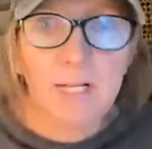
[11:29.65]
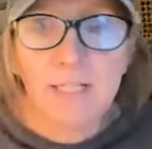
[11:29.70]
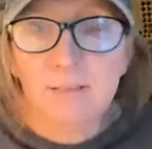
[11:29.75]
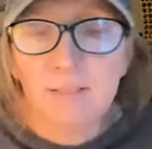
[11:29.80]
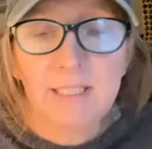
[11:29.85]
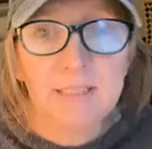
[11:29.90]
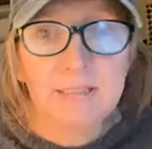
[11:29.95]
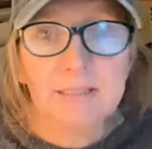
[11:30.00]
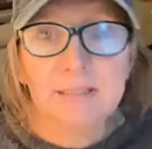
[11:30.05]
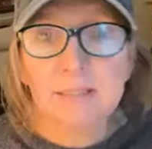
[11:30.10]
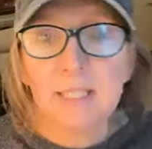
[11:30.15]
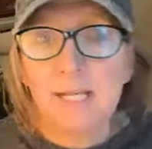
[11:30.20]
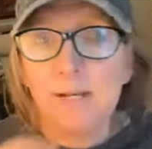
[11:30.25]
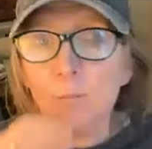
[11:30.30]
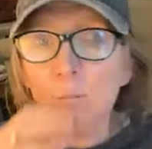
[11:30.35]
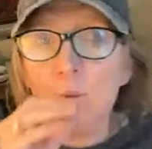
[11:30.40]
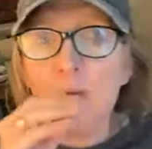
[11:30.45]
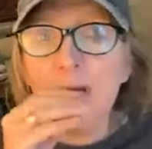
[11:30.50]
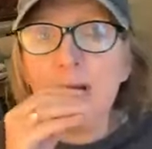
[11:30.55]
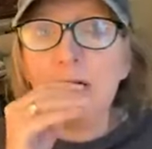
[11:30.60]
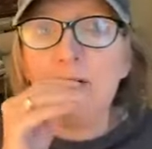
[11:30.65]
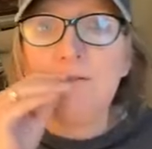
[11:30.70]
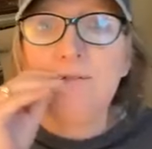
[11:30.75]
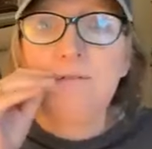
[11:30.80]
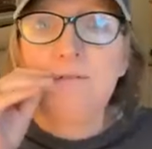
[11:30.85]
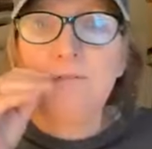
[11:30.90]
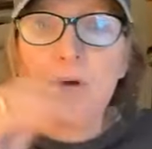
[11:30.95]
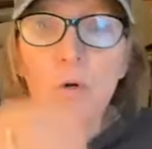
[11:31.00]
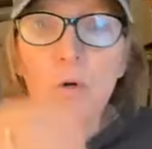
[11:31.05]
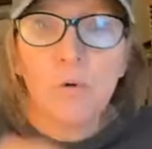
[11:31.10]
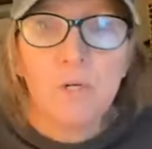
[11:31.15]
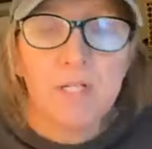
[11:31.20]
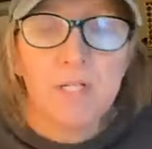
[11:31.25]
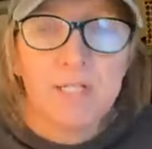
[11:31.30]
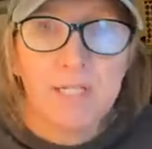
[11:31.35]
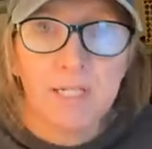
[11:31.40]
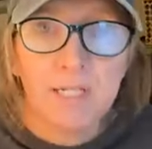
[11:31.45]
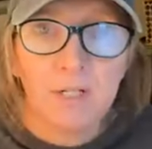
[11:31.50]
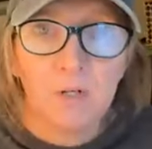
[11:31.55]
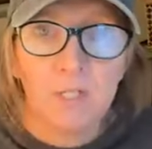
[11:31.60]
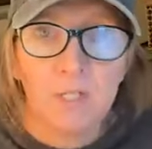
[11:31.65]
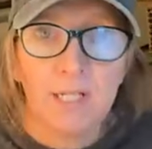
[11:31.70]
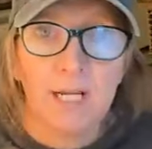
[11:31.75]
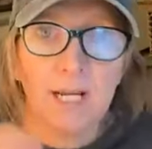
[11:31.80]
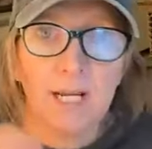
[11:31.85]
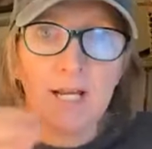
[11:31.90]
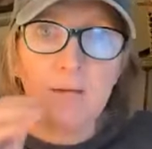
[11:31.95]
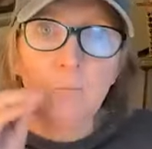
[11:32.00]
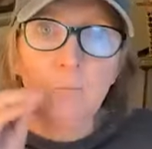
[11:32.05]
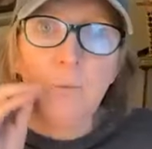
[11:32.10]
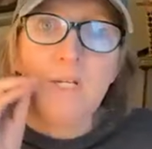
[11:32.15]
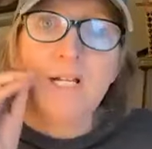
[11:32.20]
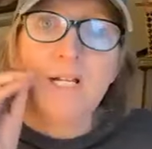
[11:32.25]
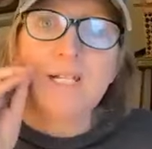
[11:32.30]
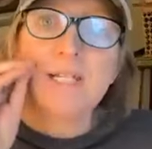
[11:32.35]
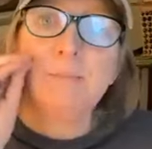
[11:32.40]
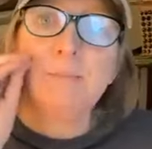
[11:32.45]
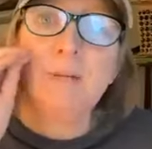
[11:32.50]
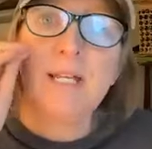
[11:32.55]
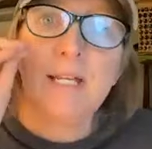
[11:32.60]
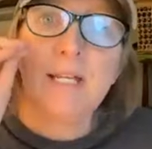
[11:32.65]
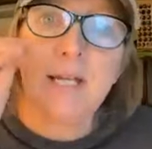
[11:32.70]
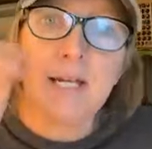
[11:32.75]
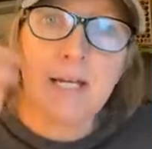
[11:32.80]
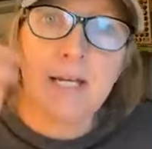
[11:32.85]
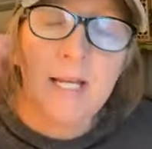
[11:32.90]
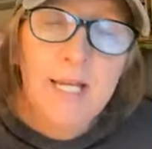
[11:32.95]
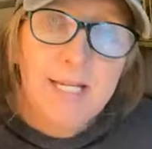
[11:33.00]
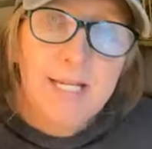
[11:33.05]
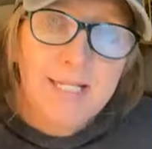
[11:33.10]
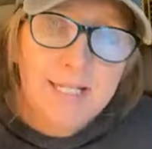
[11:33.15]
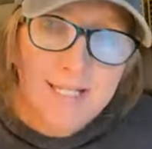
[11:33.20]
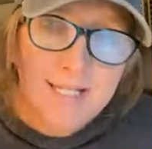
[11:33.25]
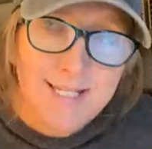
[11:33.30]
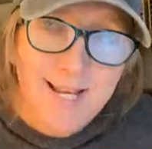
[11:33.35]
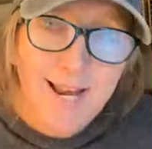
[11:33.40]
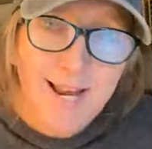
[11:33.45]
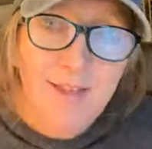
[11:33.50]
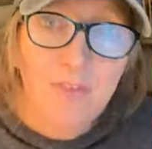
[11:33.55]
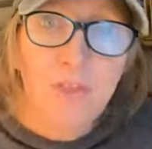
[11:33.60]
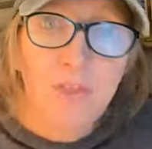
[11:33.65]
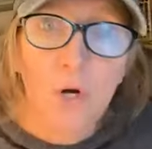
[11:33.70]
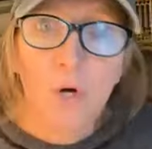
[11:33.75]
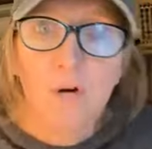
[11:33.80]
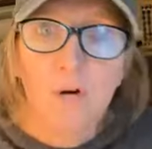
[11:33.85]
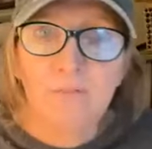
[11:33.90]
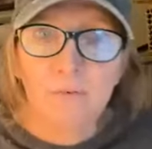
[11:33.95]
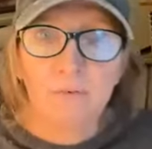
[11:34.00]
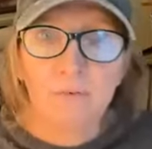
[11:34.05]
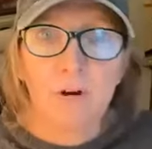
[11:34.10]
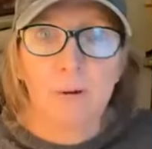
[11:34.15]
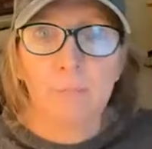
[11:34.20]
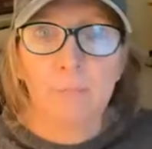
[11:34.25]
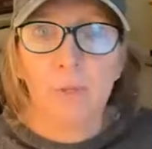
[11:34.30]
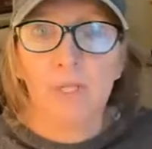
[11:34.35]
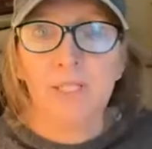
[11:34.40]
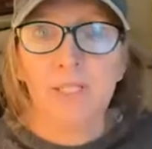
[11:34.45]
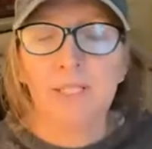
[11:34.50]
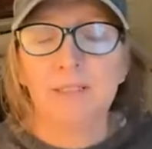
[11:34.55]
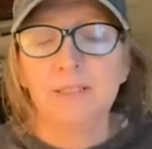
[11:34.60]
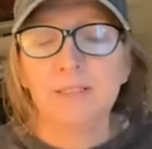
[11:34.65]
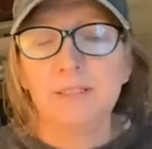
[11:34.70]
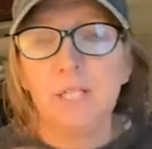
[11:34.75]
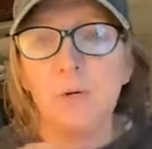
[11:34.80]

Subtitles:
It's like we are focusing on it and we are speaking death over our bodies.